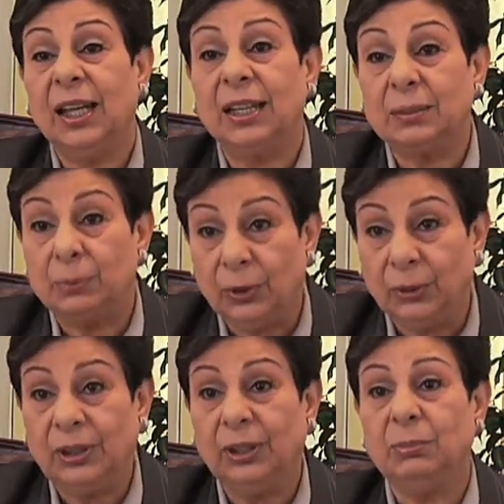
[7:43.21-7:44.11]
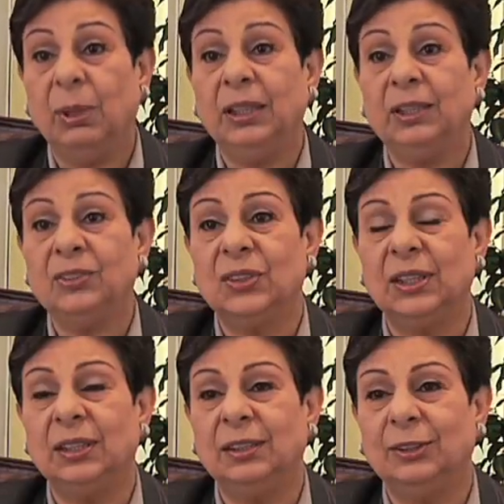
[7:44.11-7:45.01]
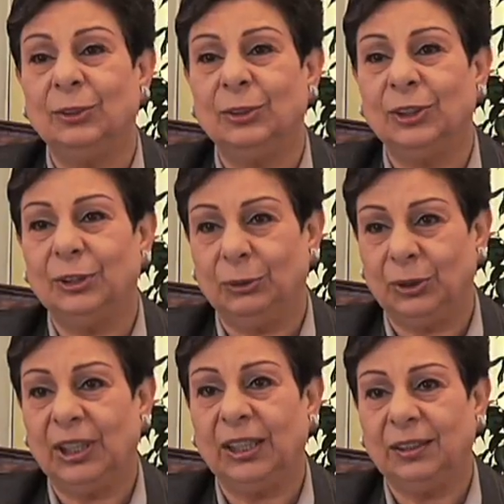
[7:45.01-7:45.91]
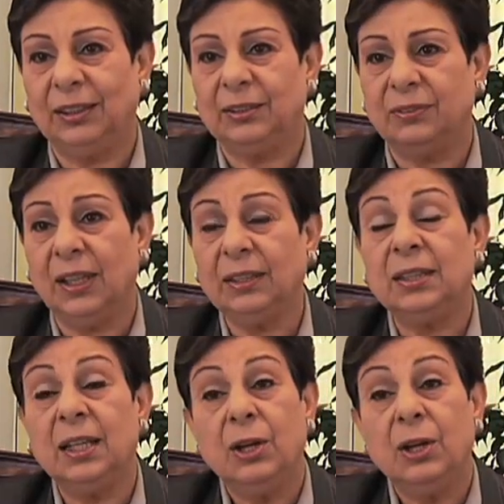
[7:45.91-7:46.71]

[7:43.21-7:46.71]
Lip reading: exploited by Israel in order to create these facts.